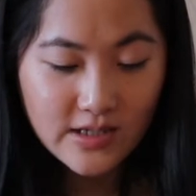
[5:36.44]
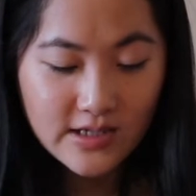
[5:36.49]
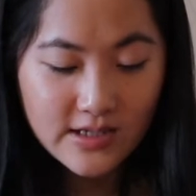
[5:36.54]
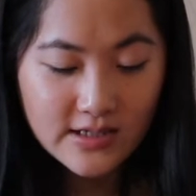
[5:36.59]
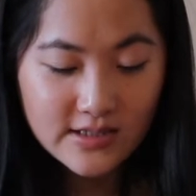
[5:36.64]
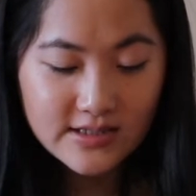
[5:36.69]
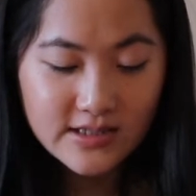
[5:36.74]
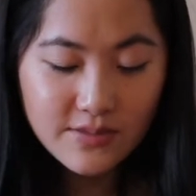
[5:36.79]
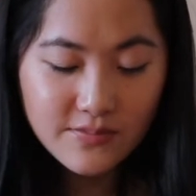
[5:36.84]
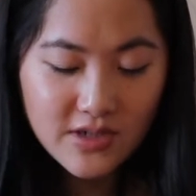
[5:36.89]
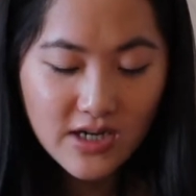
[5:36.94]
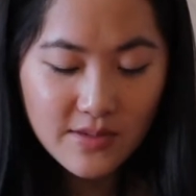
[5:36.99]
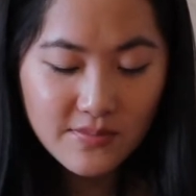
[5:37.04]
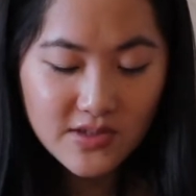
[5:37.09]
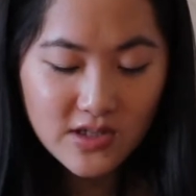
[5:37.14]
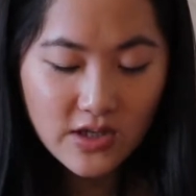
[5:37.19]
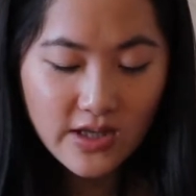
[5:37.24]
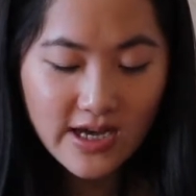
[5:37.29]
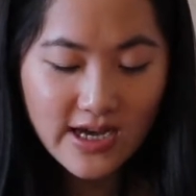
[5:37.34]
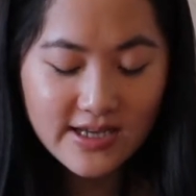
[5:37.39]

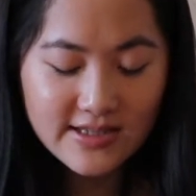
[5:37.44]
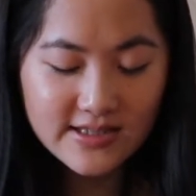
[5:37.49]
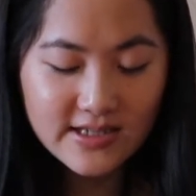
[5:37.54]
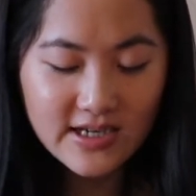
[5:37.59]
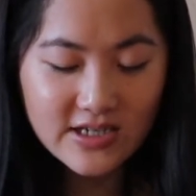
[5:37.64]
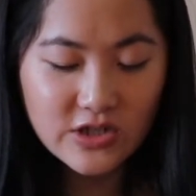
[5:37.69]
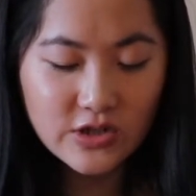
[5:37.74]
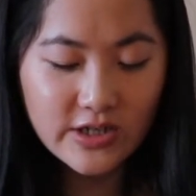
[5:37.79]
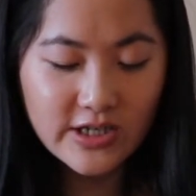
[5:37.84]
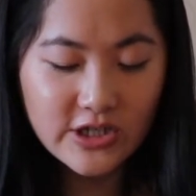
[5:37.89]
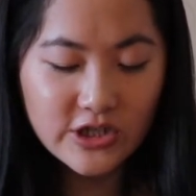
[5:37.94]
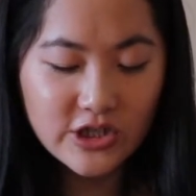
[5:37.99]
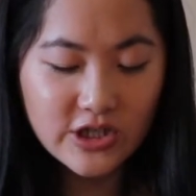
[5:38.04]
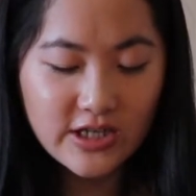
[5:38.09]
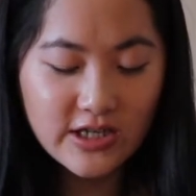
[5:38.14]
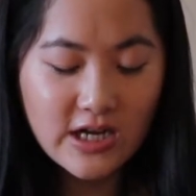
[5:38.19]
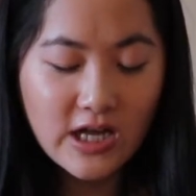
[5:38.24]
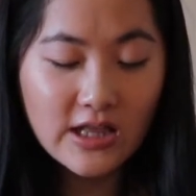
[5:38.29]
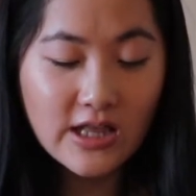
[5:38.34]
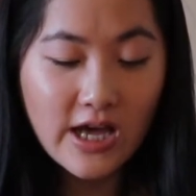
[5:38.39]
Sometimes I'll add
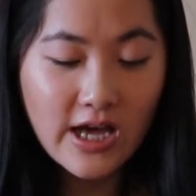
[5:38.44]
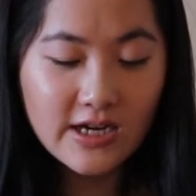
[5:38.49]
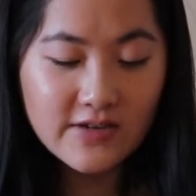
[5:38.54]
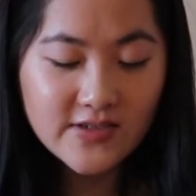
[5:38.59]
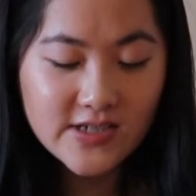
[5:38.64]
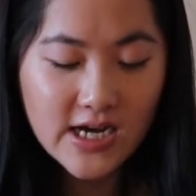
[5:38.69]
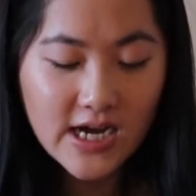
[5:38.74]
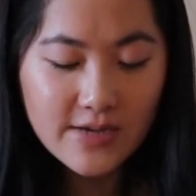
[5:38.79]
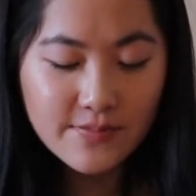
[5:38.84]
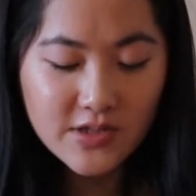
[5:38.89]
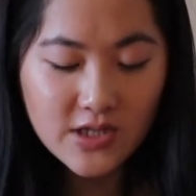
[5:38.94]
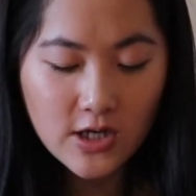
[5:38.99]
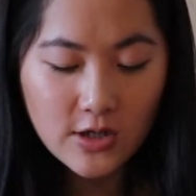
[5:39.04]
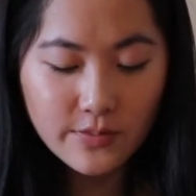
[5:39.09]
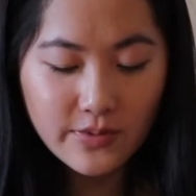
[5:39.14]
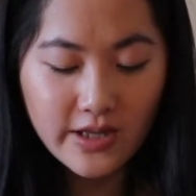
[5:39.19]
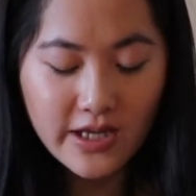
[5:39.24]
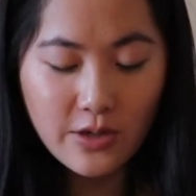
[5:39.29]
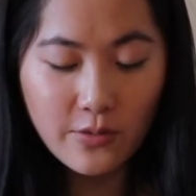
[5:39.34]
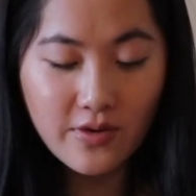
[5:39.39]
saturation. A lot of times
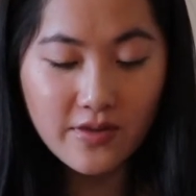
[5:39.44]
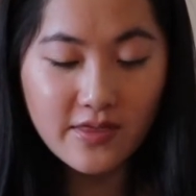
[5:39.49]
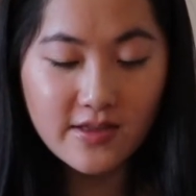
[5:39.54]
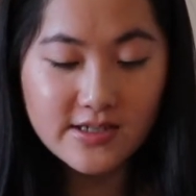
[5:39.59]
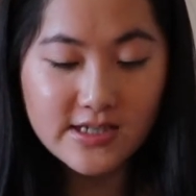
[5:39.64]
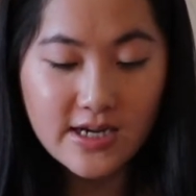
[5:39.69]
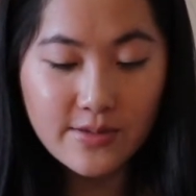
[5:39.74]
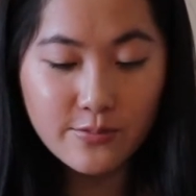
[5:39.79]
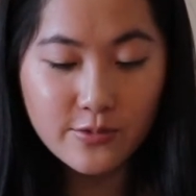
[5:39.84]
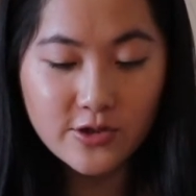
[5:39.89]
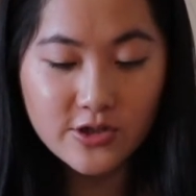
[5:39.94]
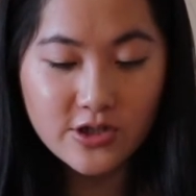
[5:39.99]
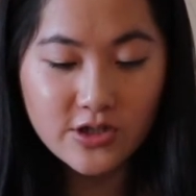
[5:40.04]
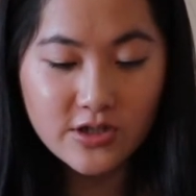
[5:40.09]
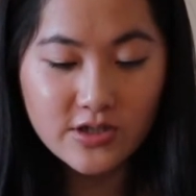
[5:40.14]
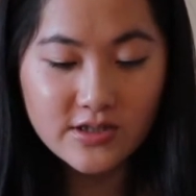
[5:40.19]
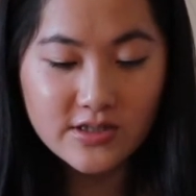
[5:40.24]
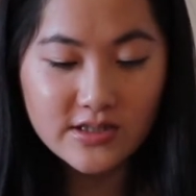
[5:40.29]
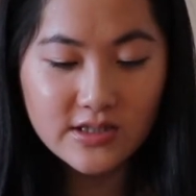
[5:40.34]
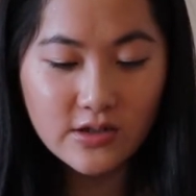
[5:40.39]
I'll play with the
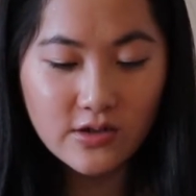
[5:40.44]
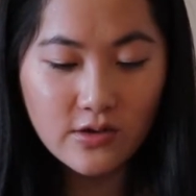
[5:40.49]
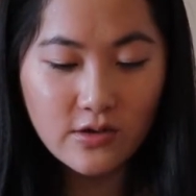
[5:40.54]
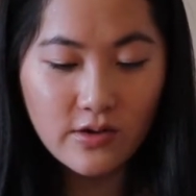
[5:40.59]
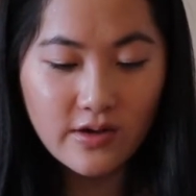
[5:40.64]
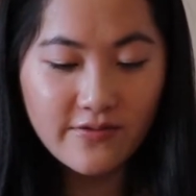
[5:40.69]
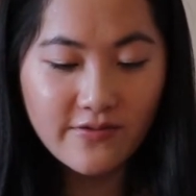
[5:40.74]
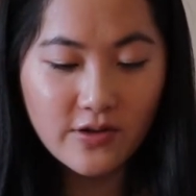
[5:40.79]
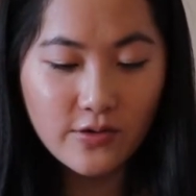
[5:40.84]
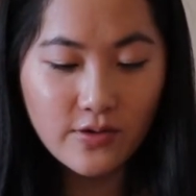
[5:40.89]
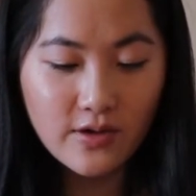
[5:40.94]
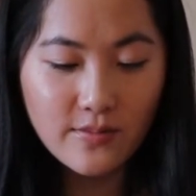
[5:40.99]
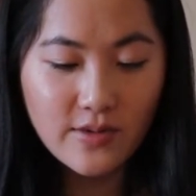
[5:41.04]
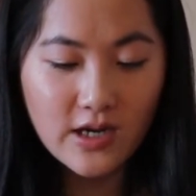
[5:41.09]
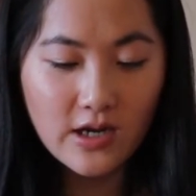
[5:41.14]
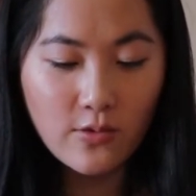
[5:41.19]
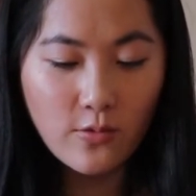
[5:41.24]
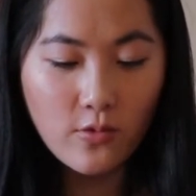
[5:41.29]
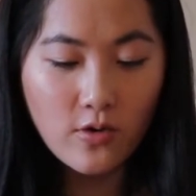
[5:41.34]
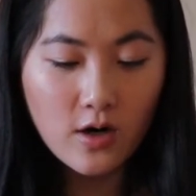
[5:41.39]
temperature. So if you want to make
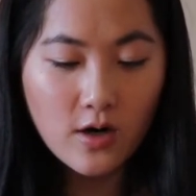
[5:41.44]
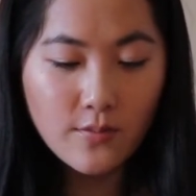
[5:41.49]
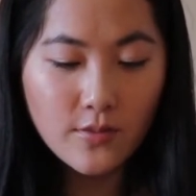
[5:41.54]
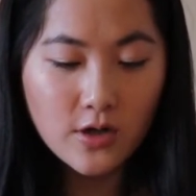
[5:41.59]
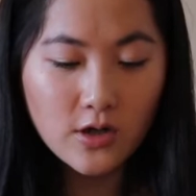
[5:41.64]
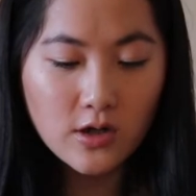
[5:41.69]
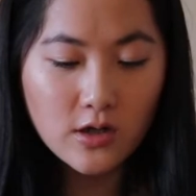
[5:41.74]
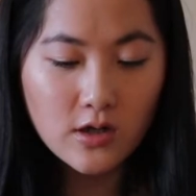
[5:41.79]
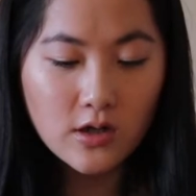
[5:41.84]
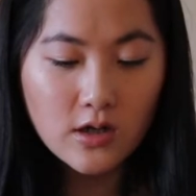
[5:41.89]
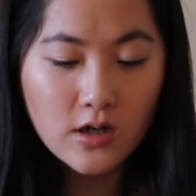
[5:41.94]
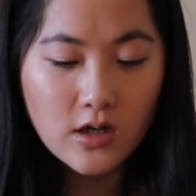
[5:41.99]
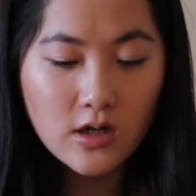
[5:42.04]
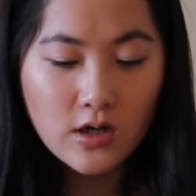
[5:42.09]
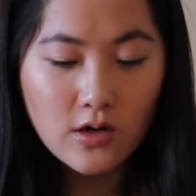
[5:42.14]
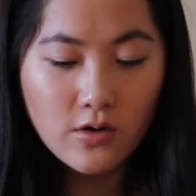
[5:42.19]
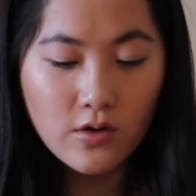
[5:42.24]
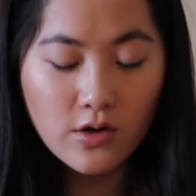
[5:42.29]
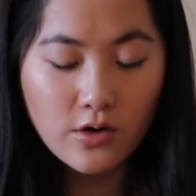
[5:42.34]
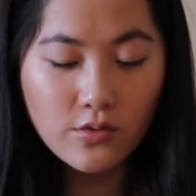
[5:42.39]
it warmer
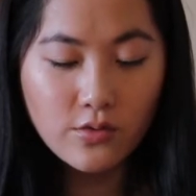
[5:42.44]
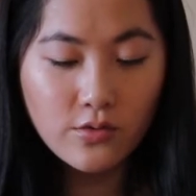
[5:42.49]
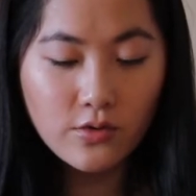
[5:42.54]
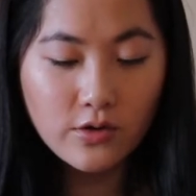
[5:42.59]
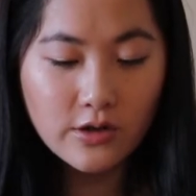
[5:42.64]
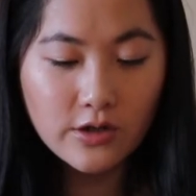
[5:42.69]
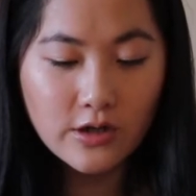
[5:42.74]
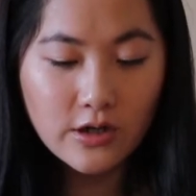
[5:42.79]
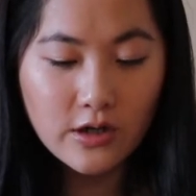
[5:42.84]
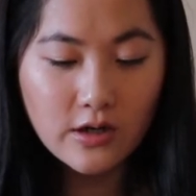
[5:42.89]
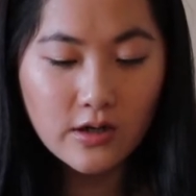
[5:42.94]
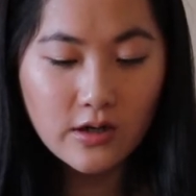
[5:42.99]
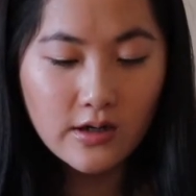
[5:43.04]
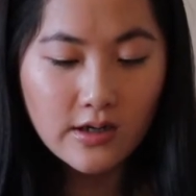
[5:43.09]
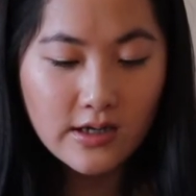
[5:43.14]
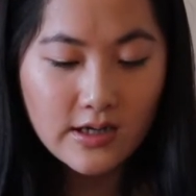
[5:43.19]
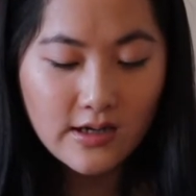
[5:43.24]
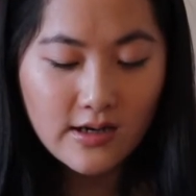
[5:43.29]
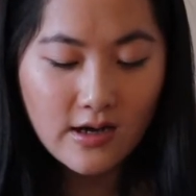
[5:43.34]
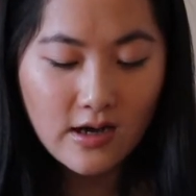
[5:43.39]
or cooler,
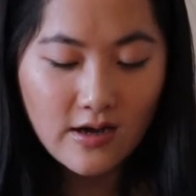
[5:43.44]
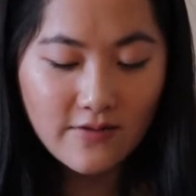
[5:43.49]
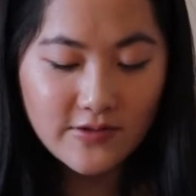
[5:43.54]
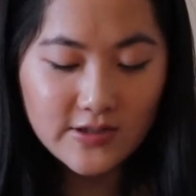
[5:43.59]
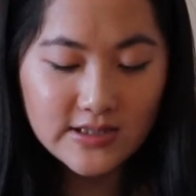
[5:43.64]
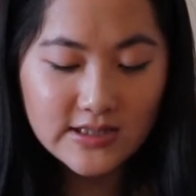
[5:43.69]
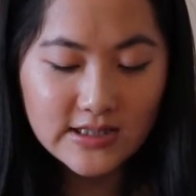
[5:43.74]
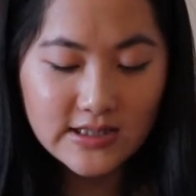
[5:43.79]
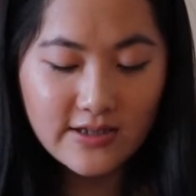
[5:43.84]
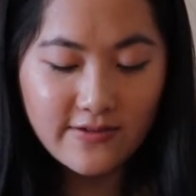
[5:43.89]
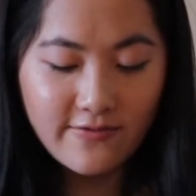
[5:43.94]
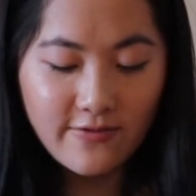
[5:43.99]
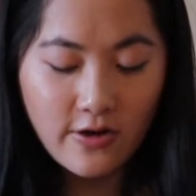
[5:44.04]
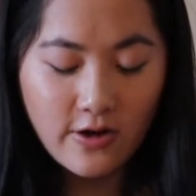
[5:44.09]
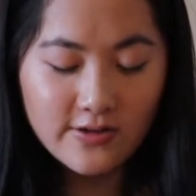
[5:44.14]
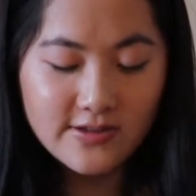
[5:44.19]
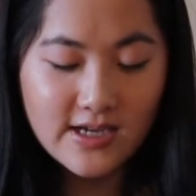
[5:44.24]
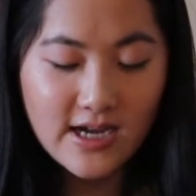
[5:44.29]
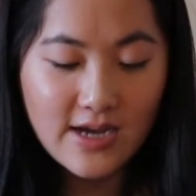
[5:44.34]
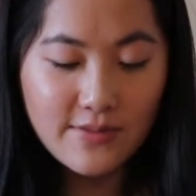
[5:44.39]
obviously
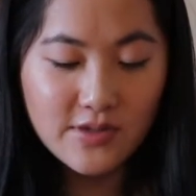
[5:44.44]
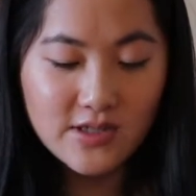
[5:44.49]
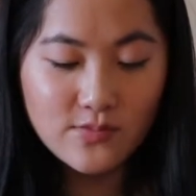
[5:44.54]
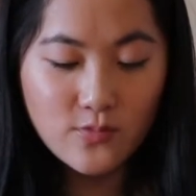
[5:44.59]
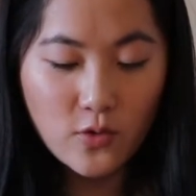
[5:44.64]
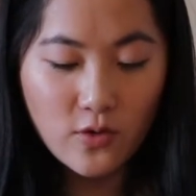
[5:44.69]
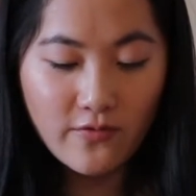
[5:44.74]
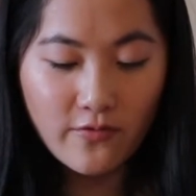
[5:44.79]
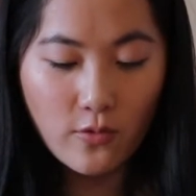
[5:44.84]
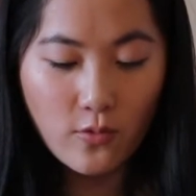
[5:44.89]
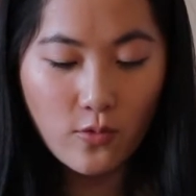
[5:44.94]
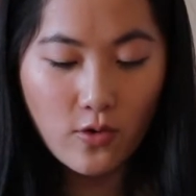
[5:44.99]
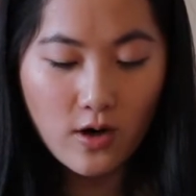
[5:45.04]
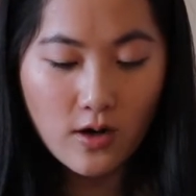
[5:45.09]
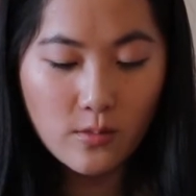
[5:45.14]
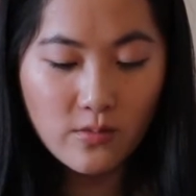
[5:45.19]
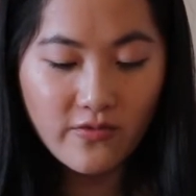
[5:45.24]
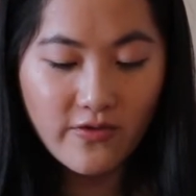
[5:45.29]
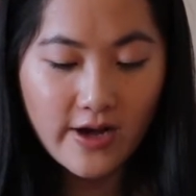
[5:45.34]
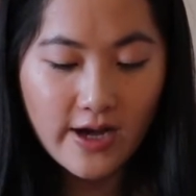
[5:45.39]
fall time is more of a
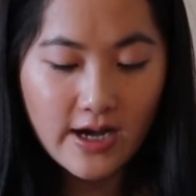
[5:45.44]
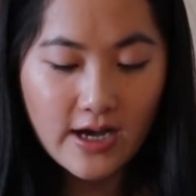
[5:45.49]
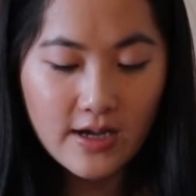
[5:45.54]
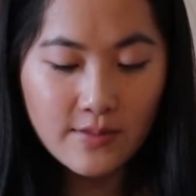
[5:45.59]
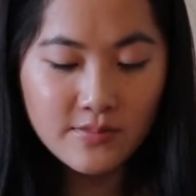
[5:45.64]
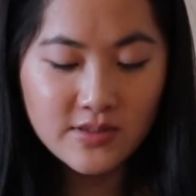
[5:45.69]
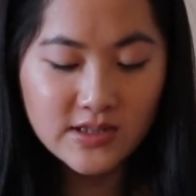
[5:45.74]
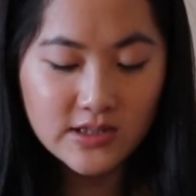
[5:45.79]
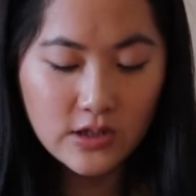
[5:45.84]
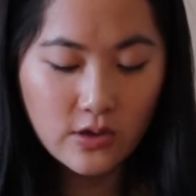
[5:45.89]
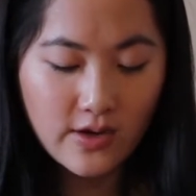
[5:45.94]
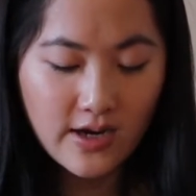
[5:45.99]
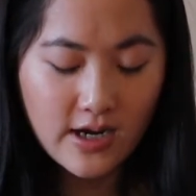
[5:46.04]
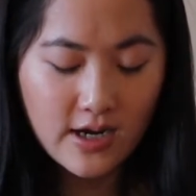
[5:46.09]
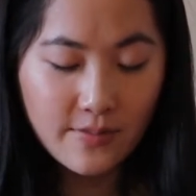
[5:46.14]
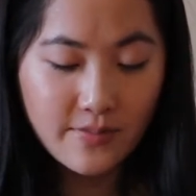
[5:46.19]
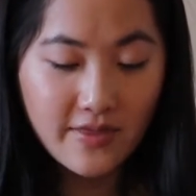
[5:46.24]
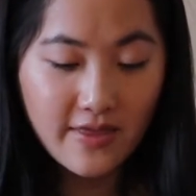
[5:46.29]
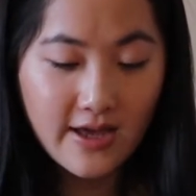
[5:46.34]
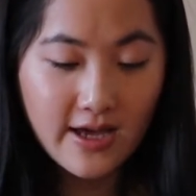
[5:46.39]
warm vibe, so I
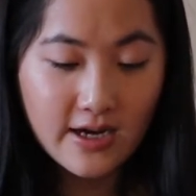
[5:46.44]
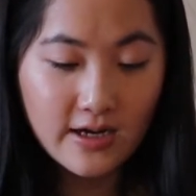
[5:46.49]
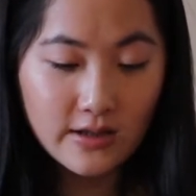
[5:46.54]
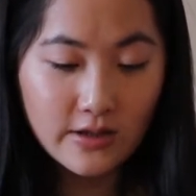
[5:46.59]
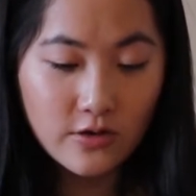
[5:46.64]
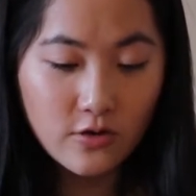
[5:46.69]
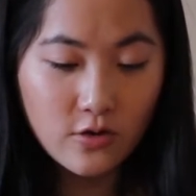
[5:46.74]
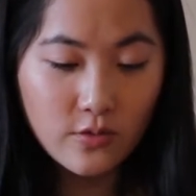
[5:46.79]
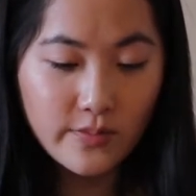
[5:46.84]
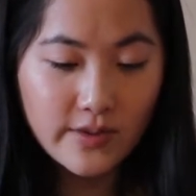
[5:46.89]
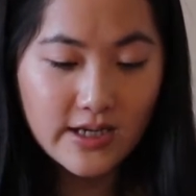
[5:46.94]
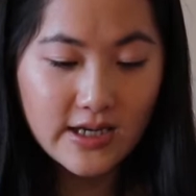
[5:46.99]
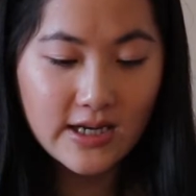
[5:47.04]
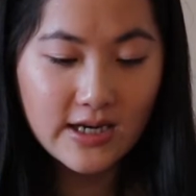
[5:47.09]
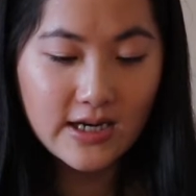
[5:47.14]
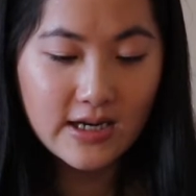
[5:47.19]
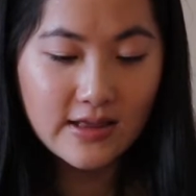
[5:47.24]
up that a little bit.